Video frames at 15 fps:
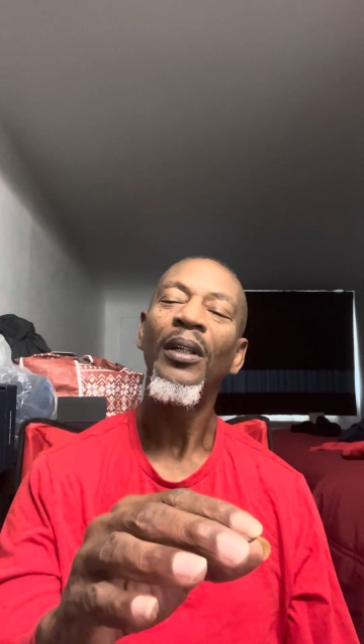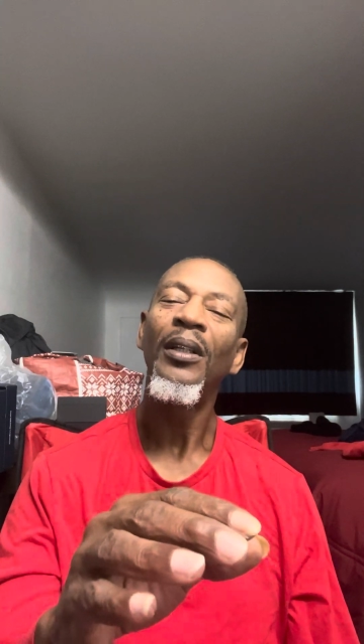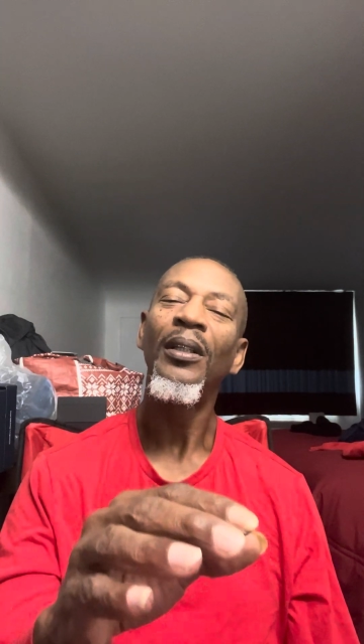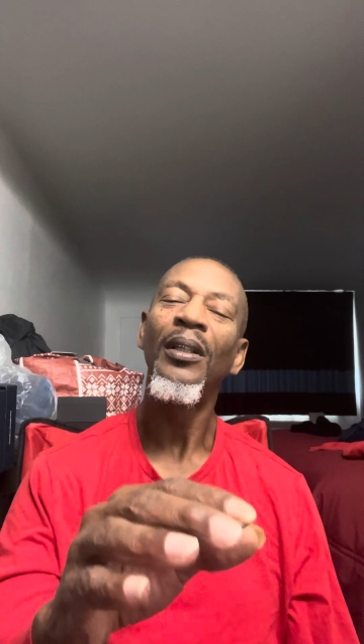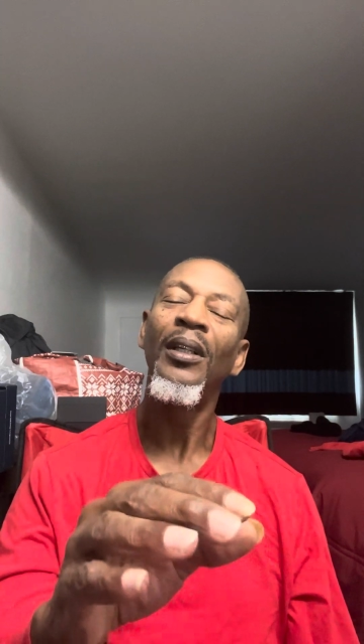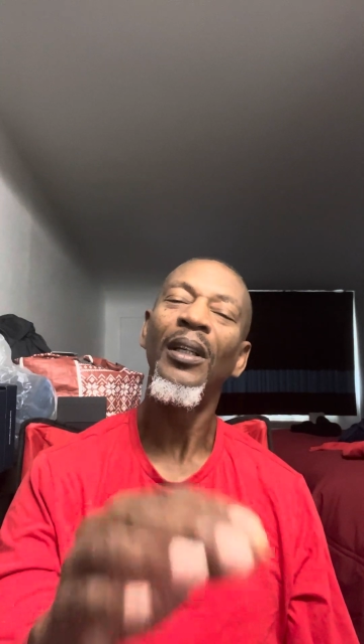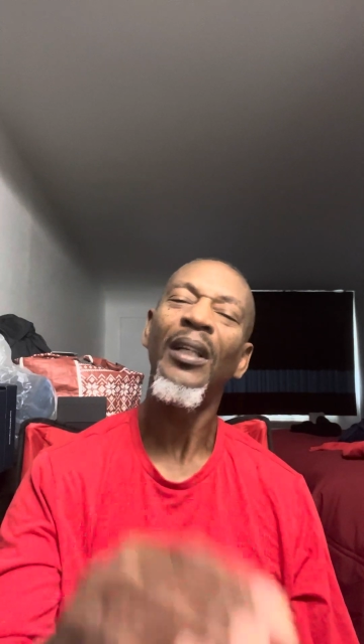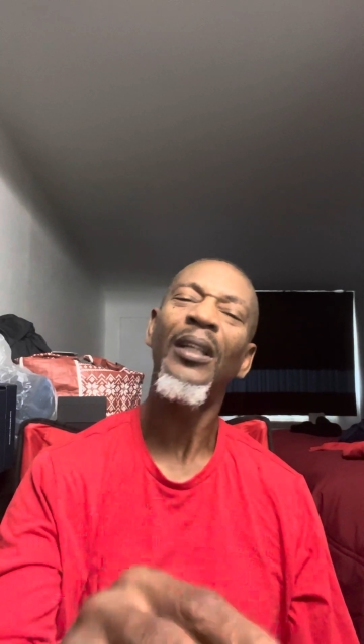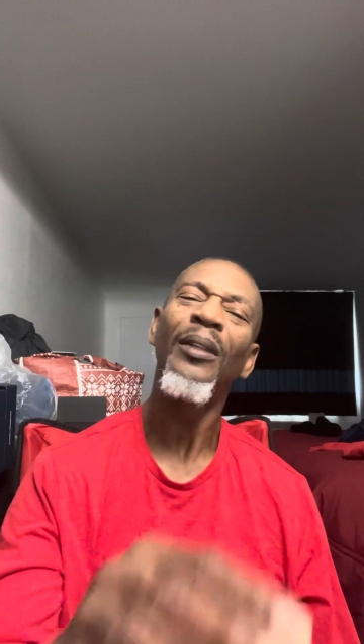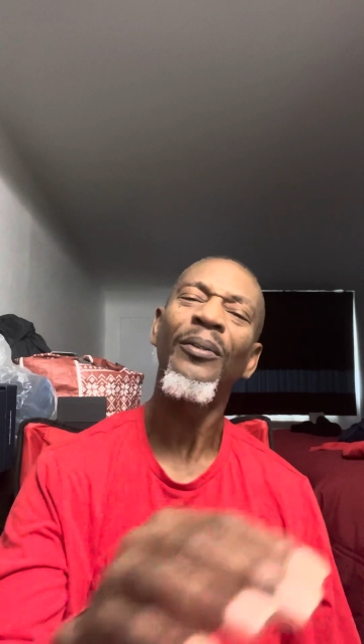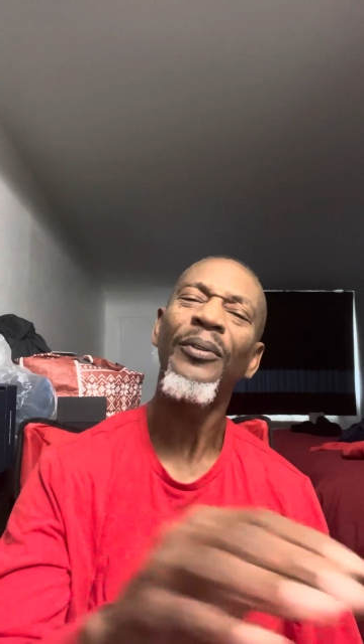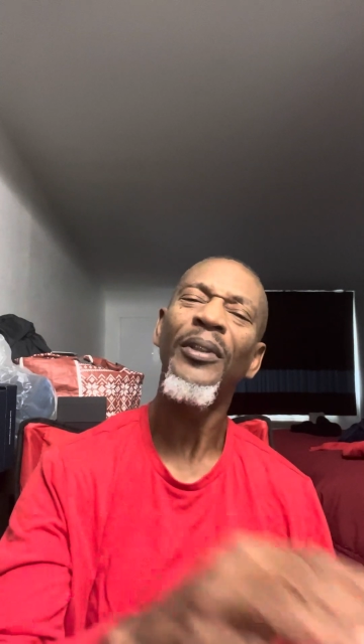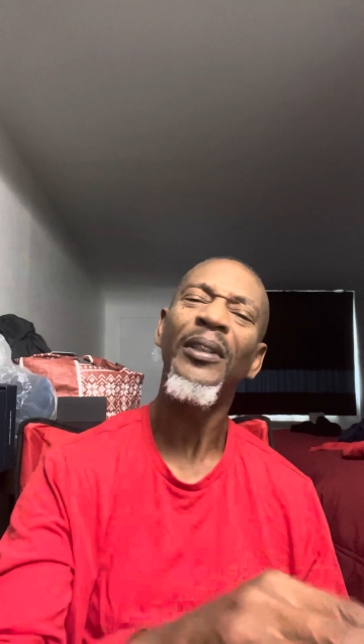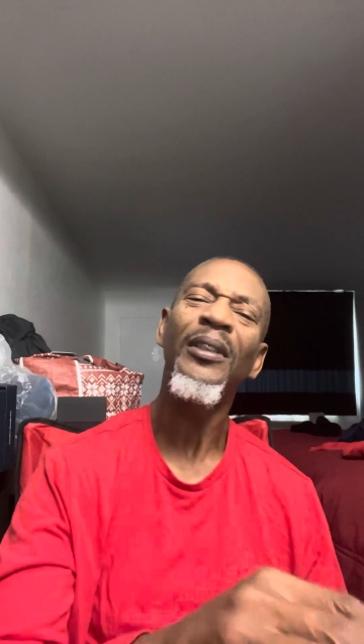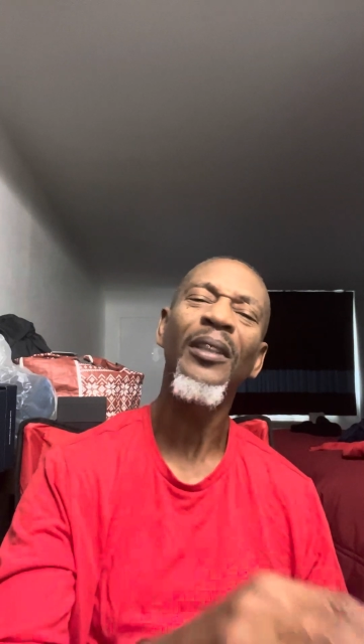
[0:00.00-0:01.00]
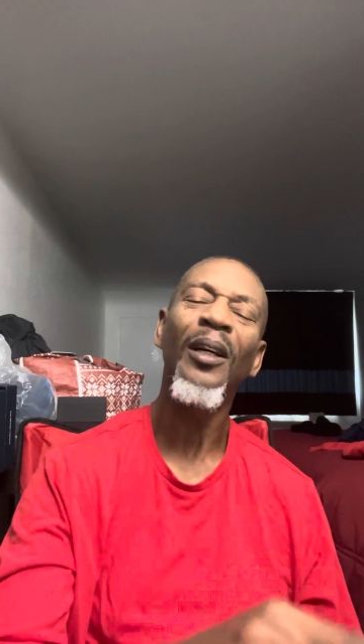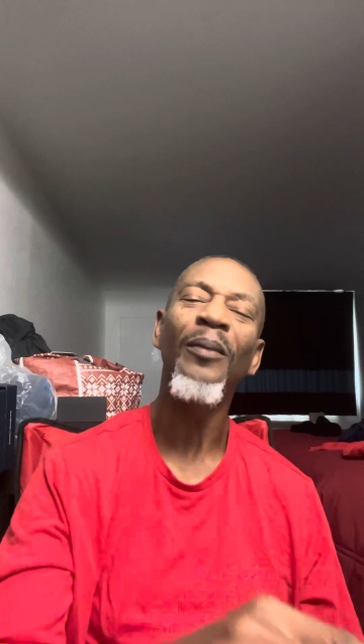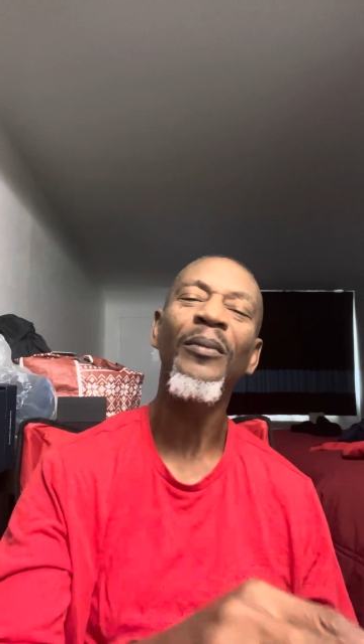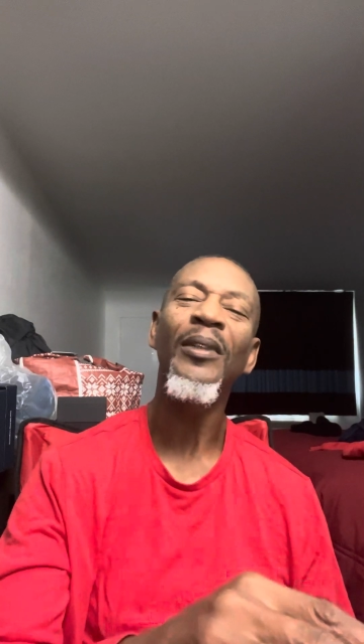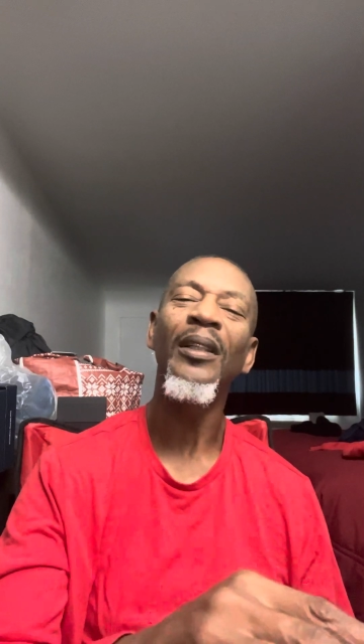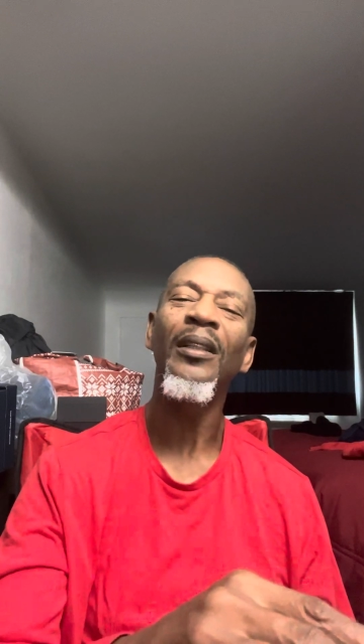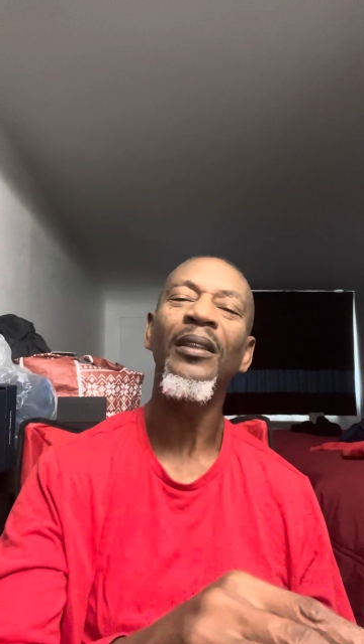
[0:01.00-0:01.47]
looking for
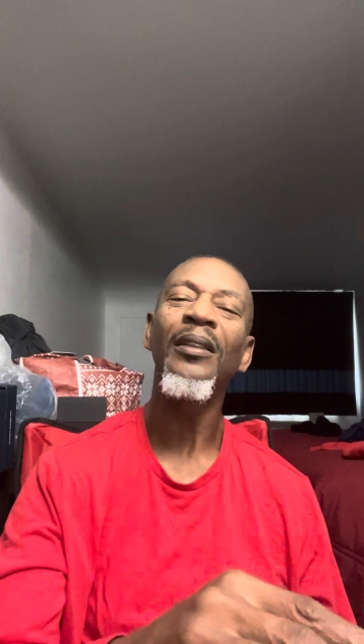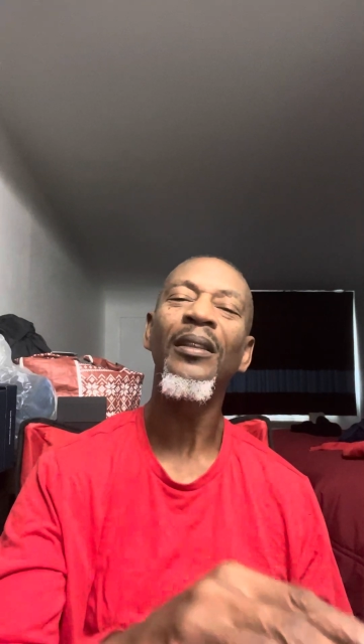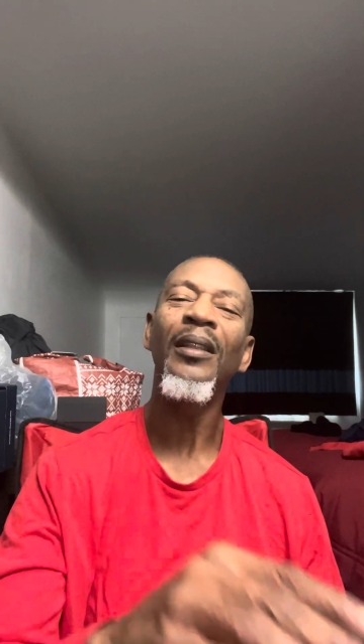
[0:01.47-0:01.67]
something